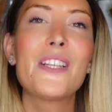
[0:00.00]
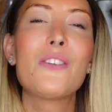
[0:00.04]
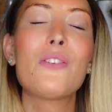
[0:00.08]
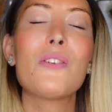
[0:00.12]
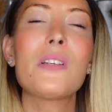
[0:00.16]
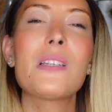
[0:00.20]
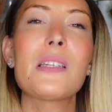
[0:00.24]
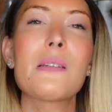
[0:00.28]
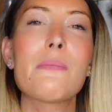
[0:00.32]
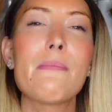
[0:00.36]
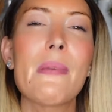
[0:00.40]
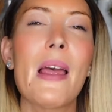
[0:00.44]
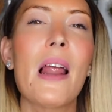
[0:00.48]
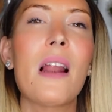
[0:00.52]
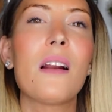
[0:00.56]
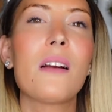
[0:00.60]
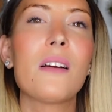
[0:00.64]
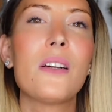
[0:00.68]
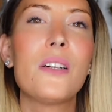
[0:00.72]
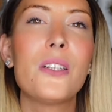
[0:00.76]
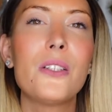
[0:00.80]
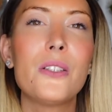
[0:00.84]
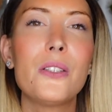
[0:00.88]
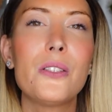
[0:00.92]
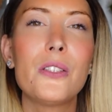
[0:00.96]
to
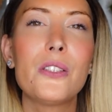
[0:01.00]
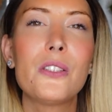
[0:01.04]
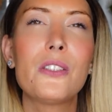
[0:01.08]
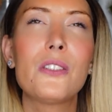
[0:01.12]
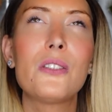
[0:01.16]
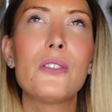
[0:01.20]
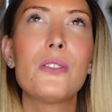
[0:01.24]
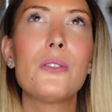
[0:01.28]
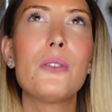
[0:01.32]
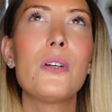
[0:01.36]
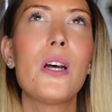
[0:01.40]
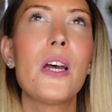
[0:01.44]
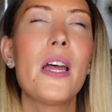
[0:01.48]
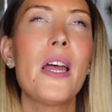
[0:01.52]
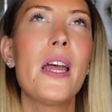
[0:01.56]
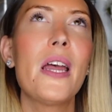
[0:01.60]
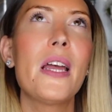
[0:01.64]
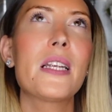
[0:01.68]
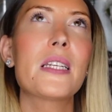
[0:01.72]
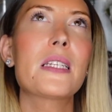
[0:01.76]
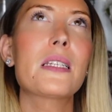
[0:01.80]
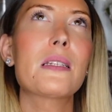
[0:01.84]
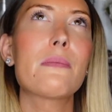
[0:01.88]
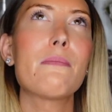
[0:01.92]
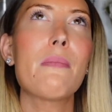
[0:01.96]
smell good, to
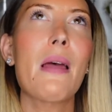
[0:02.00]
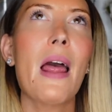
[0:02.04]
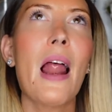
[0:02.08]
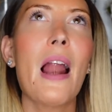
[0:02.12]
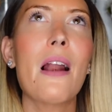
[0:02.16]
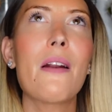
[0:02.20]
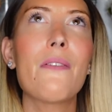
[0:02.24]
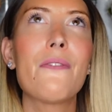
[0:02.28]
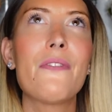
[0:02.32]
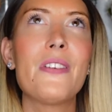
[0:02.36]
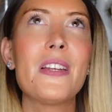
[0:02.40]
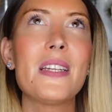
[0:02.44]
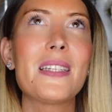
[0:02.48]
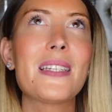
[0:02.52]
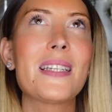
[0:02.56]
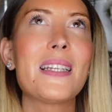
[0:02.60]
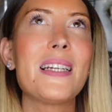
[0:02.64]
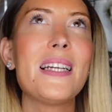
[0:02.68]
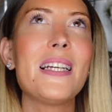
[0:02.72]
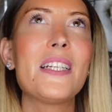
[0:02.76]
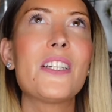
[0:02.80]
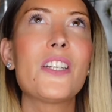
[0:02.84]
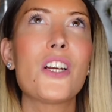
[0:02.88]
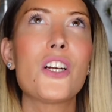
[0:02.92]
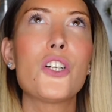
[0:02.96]
smell this
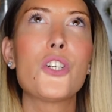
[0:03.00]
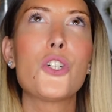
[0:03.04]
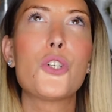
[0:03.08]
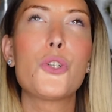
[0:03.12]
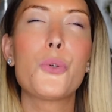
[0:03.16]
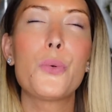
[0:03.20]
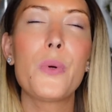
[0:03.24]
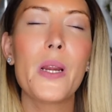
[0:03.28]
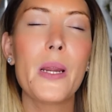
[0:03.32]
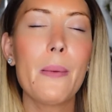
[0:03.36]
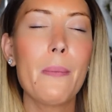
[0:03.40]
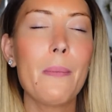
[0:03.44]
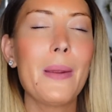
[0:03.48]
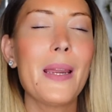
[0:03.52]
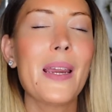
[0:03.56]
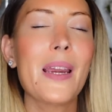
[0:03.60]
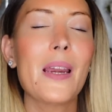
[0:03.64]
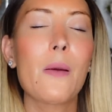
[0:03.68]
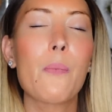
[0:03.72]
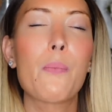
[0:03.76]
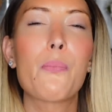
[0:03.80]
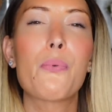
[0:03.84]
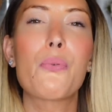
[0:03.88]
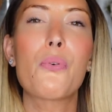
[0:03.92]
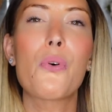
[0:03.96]
little
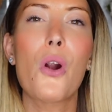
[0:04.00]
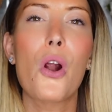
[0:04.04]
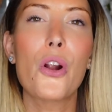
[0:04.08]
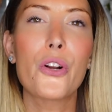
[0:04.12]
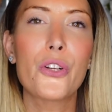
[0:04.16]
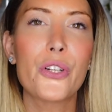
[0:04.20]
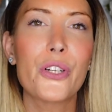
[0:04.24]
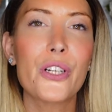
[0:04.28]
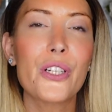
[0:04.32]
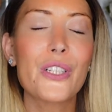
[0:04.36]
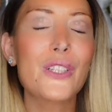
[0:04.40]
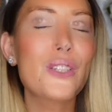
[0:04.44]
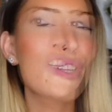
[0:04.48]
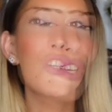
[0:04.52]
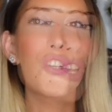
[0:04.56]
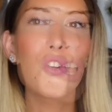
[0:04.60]
dreaming product.